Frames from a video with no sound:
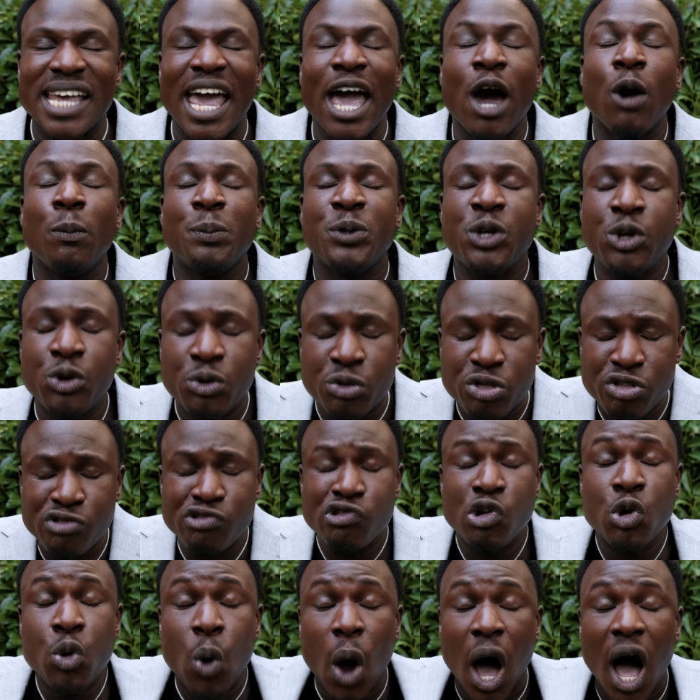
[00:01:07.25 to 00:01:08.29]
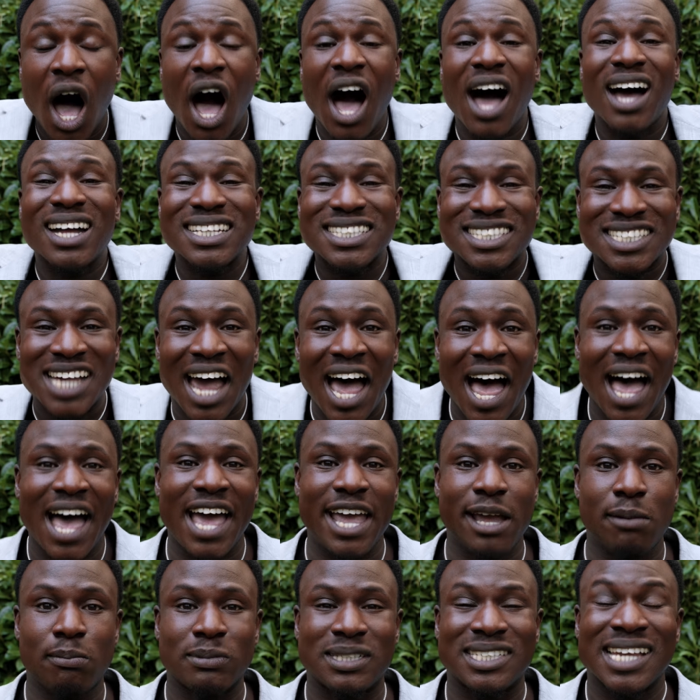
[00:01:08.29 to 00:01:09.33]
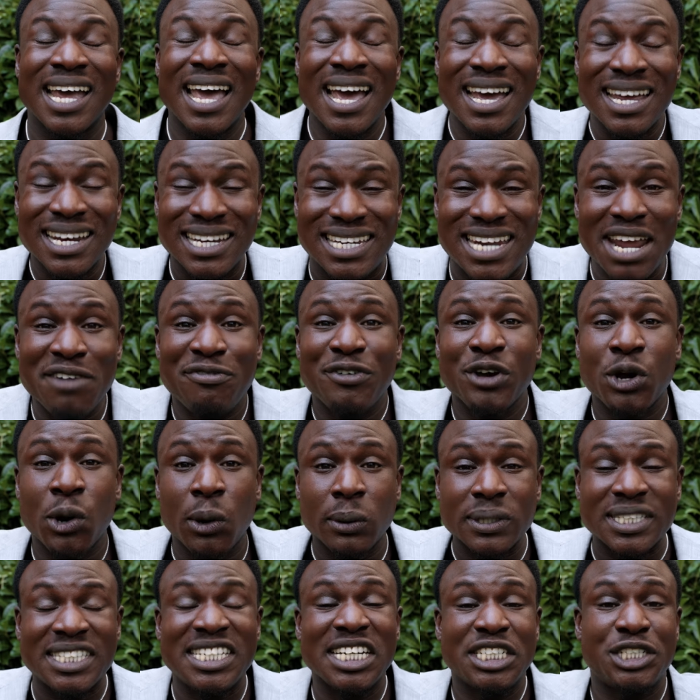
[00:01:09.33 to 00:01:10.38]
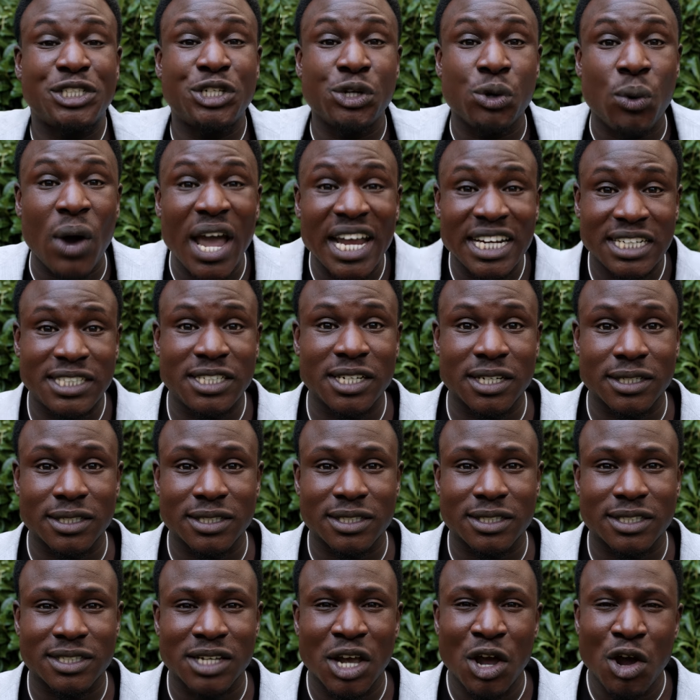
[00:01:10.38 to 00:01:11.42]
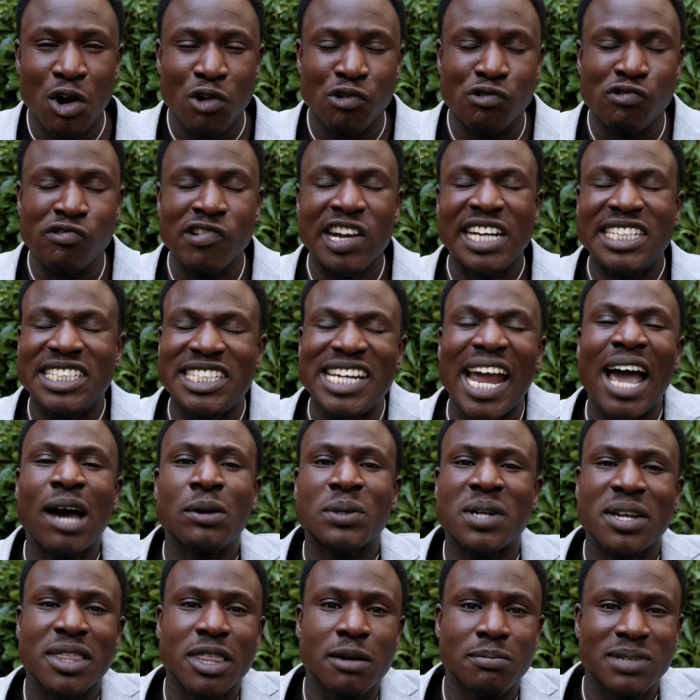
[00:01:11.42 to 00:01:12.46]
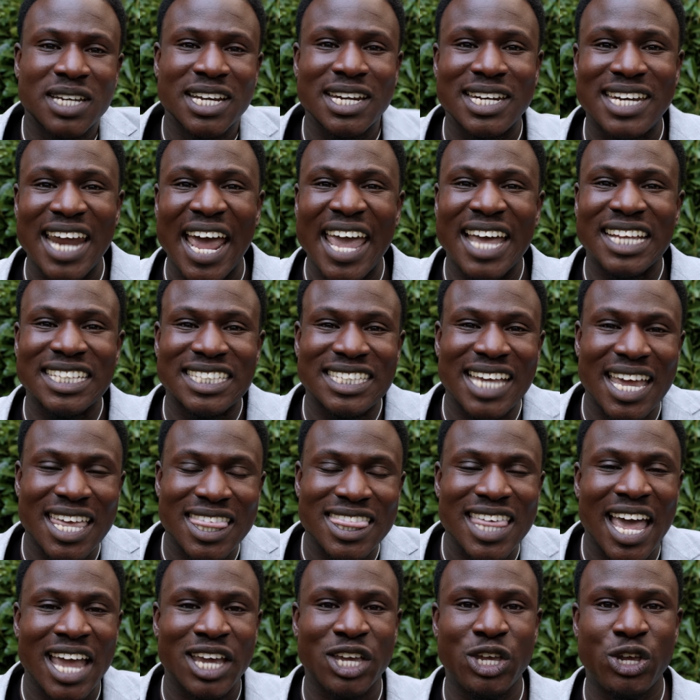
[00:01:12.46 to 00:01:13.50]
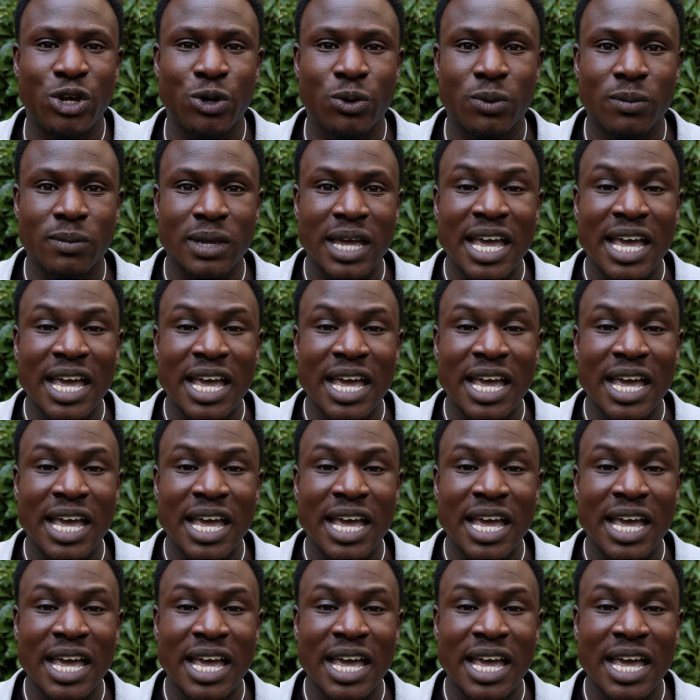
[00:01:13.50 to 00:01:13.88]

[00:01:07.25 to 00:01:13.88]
helped you through hard times, difficult situations, reach out to them today and say thank you.